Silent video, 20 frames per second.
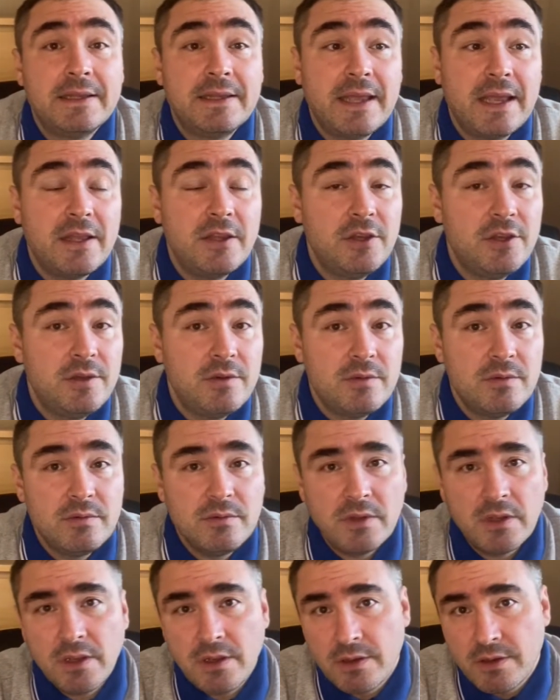then you
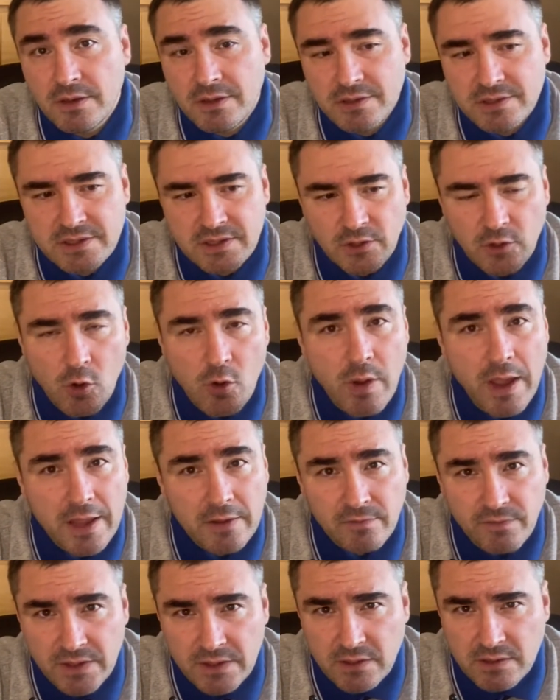uh, go
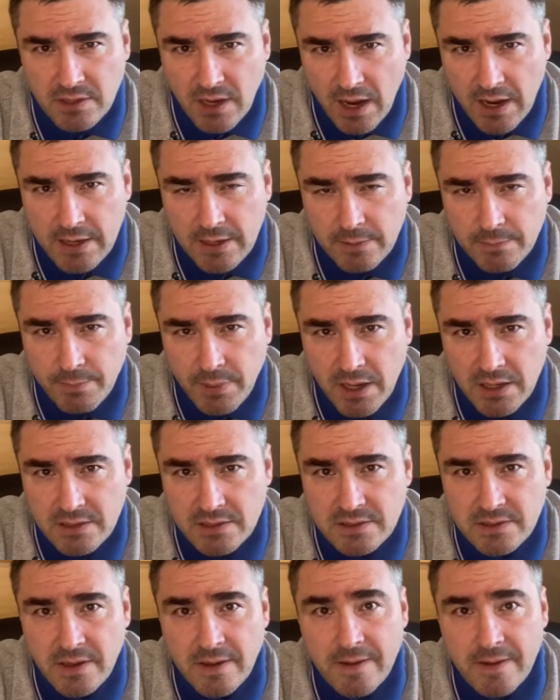ahead with the Thailand pass.